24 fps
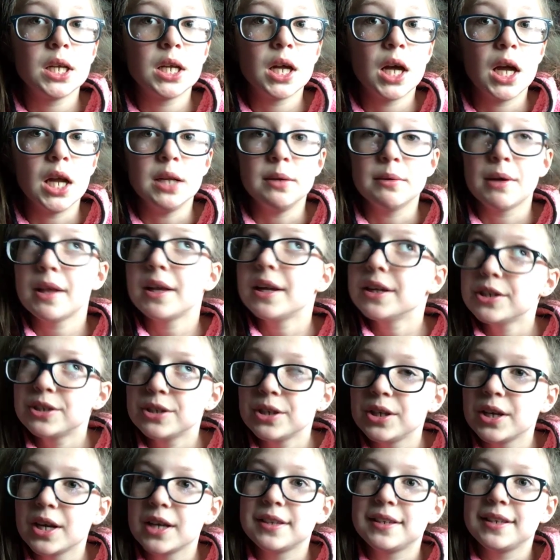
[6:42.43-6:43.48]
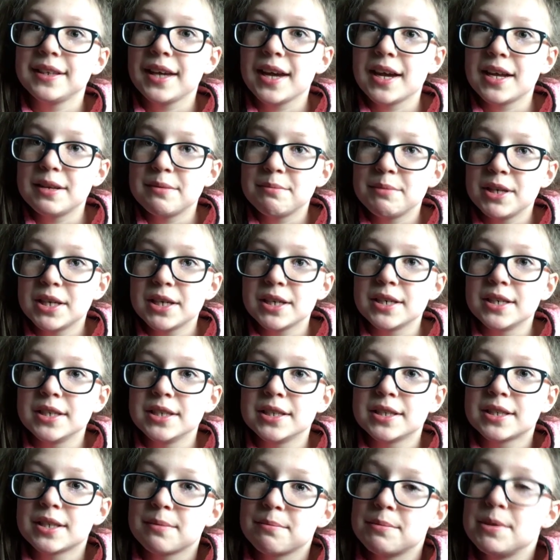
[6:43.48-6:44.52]
I know how to show you guys again because
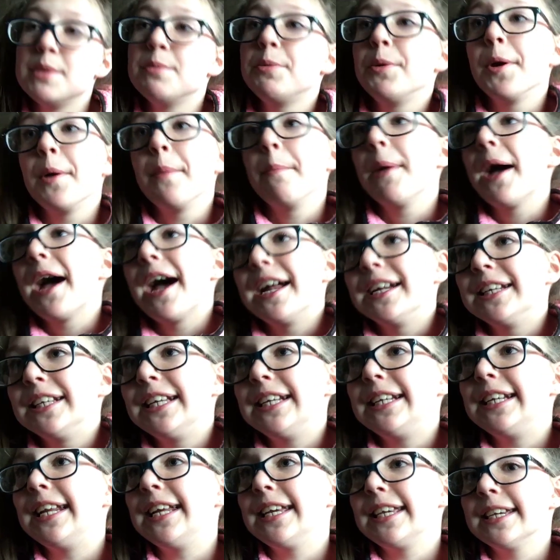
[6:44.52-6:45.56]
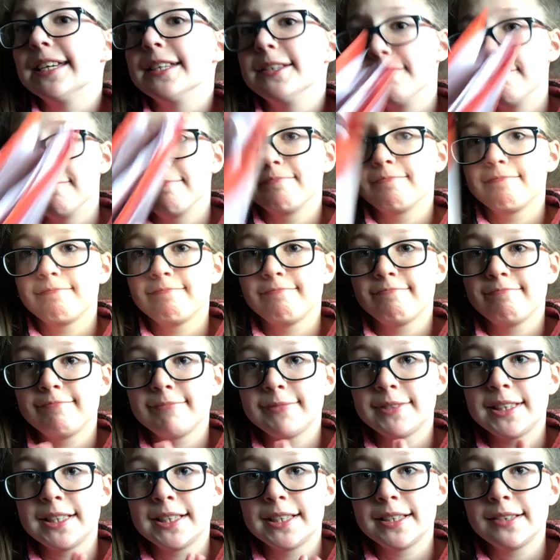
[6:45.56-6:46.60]
some people are bad and they can
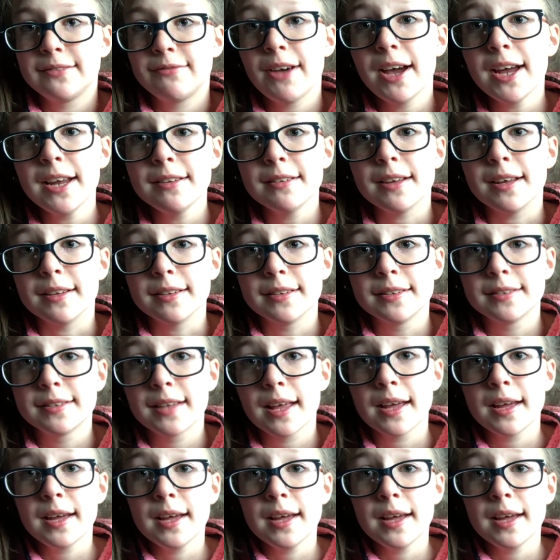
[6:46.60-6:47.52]
find us.